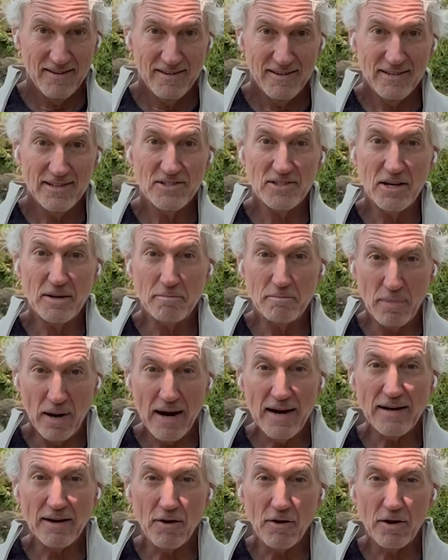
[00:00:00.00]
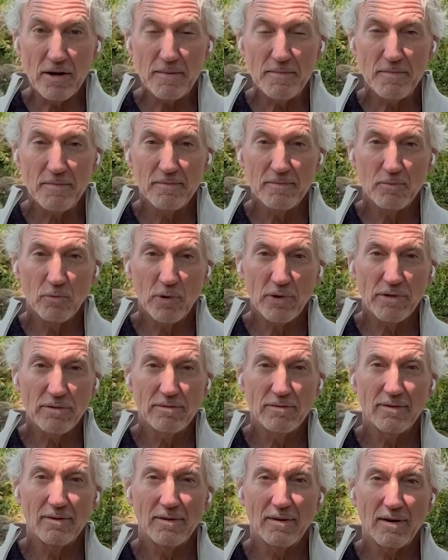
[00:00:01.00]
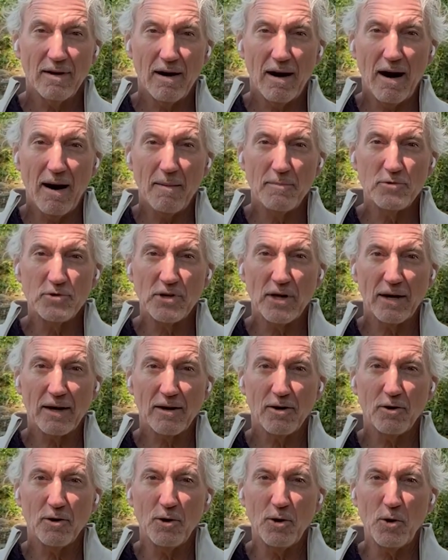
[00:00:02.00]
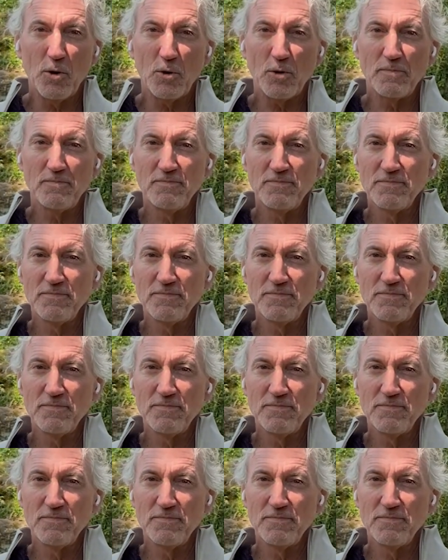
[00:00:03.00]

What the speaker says: is a binary with object code,